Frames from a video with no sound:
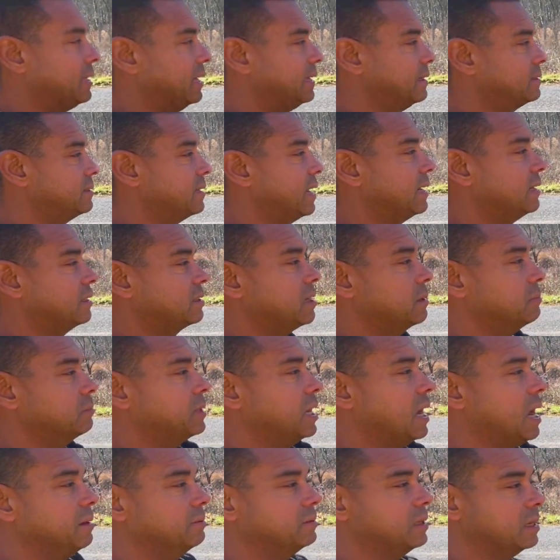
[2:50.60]
these things
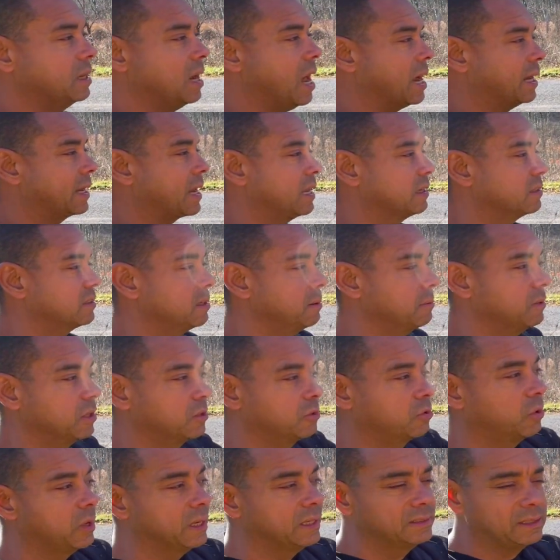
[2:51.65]
sometimes and knock out some of the
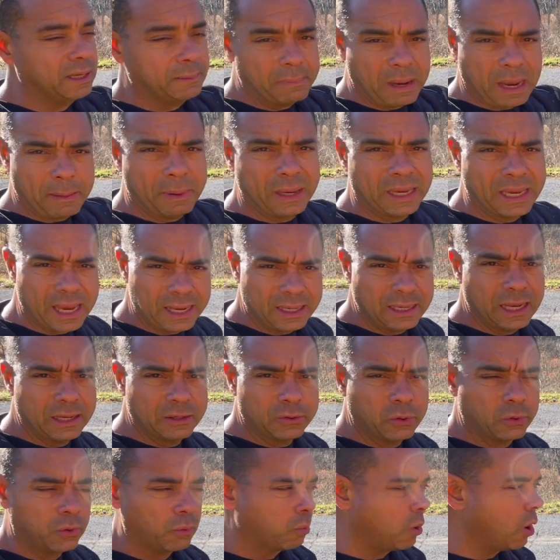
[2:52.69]
trees that may be getting
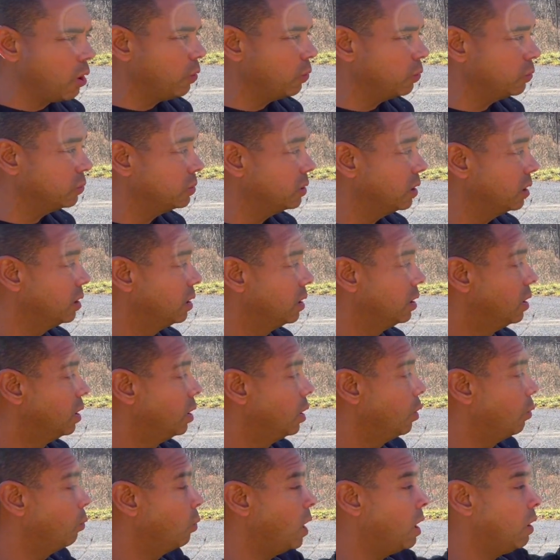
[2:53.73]
into the road.
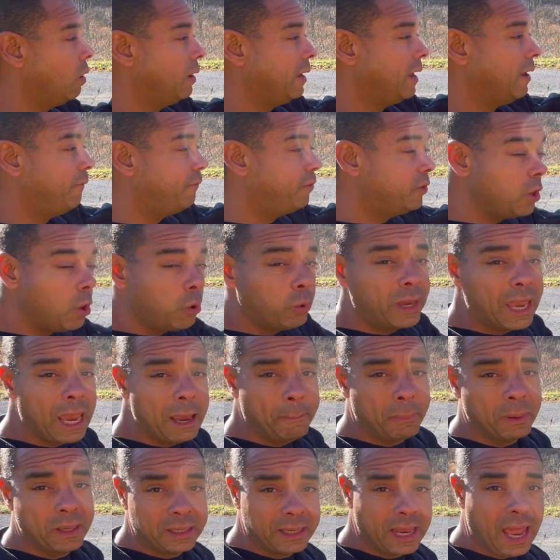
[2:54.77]
Well, if you
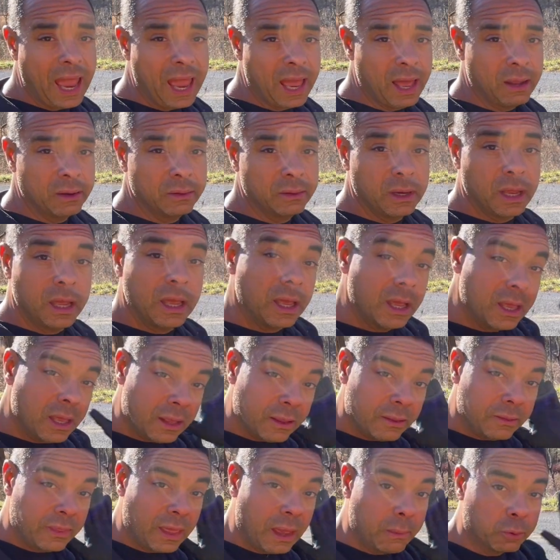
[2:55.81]
keep it down,
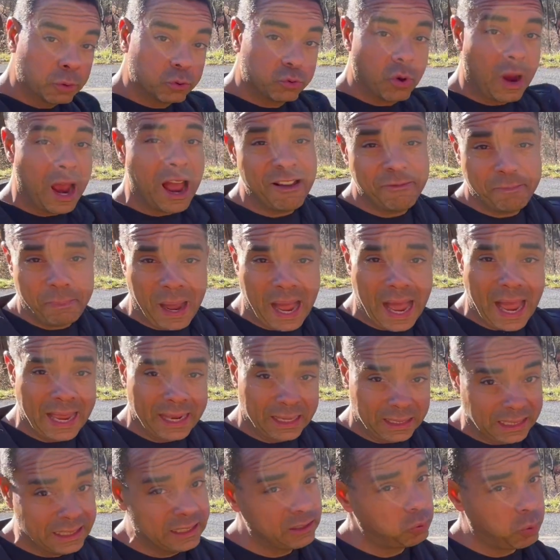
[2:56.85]
they will drive by, at
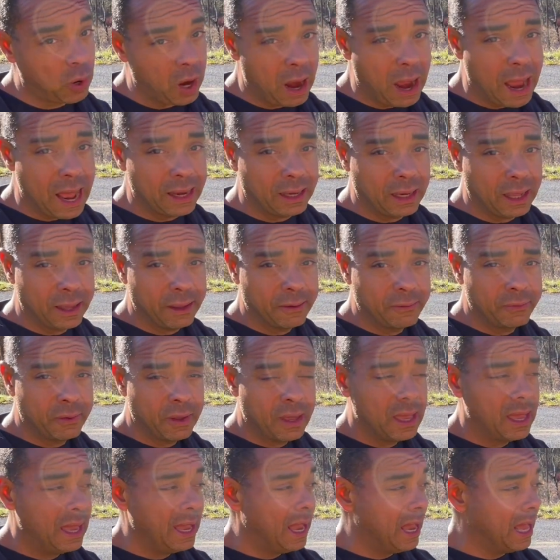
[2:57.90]
least where I live,
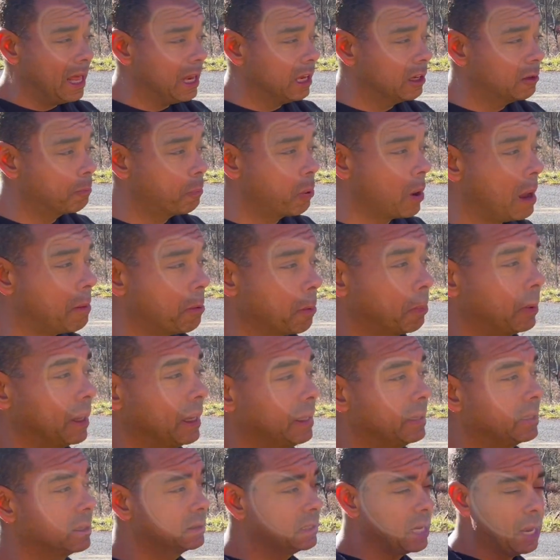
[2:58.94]
and it's probably
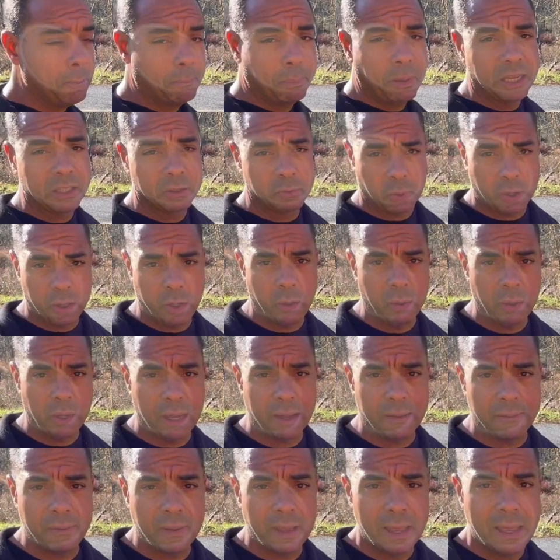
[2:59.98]
the same place where you
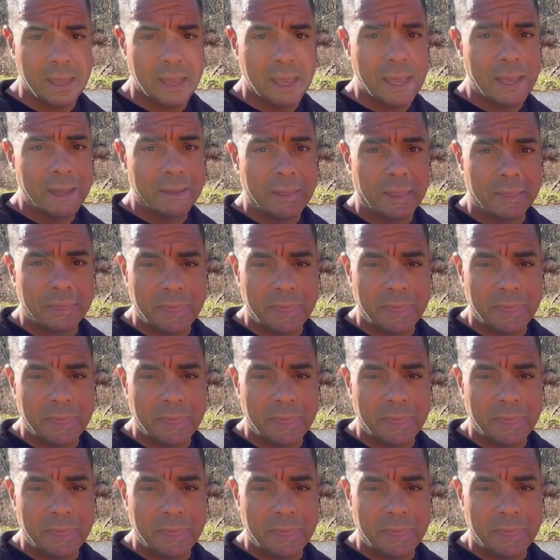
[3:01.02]
live. The